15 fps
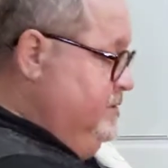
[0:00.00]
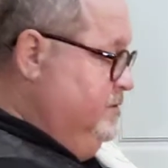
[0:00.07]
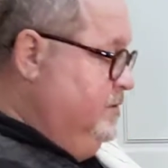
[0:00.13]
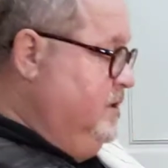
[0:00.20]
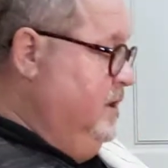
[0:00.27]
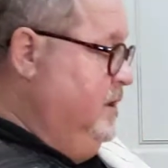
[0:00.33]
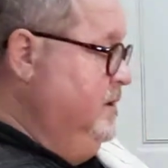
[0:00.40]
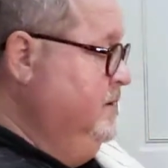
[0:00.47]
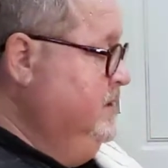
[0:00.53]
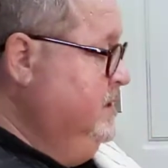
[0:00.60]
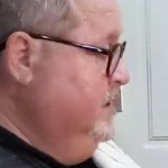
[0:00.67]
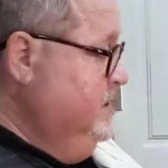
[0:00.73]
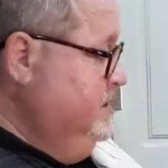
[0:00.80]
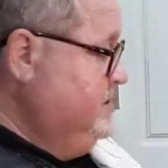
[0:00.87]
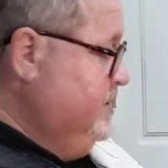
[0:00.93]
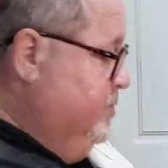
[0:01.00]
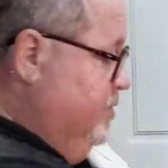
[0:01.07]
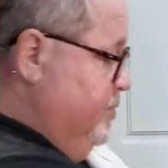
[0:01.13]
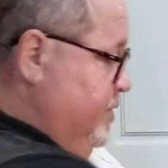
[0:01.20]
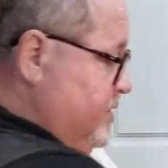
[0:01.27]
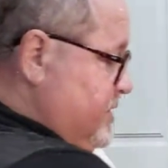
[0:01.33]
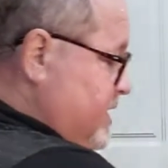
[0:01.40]
Okay, so I'm
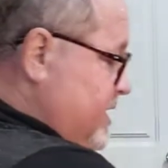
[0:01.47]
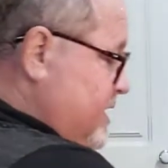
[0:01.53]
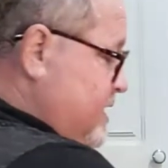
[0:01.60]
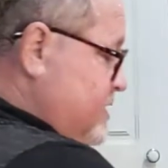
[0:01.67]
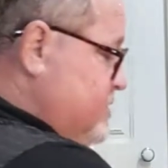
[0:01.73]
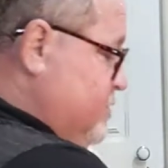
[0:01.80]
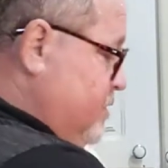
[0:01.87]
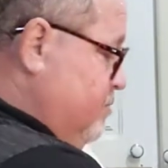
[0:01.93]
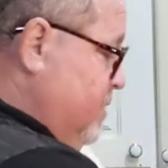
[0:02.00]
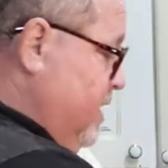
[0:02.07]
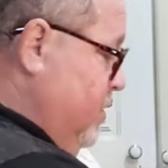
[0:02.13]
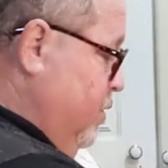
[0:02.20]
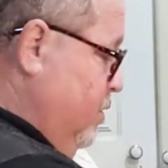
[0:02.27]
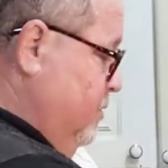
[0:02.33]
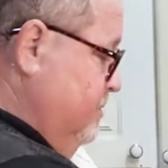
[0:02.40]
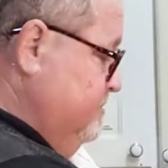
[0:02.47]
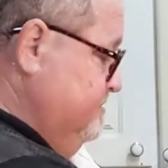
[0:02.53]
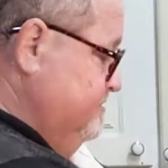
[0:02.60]
gonna put that into a bowl.